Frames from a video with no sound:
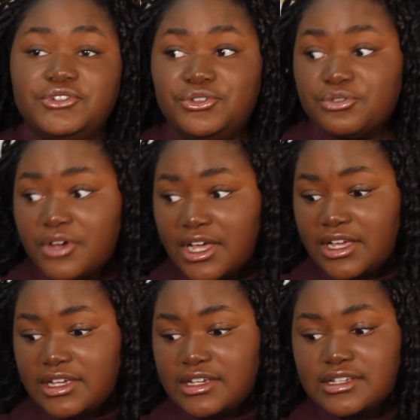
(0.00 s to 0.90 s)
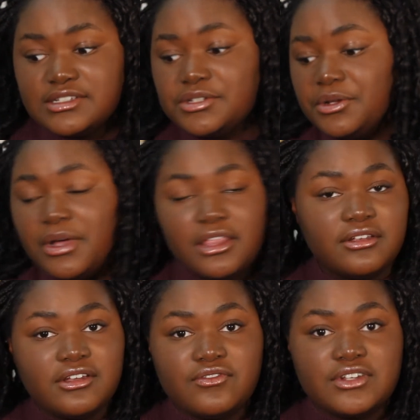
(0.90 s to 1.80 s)
Drugs,
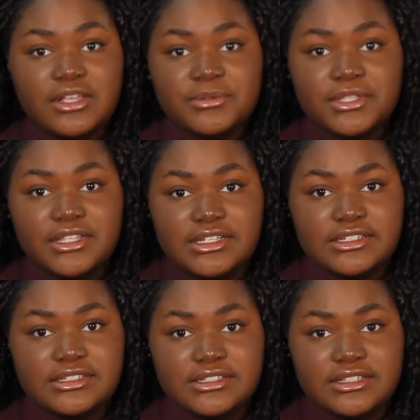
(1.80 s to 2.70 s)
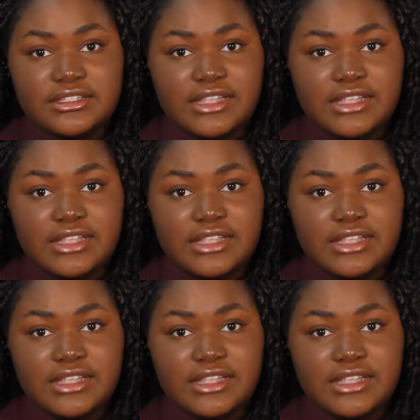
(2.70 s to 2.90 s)
other different types of things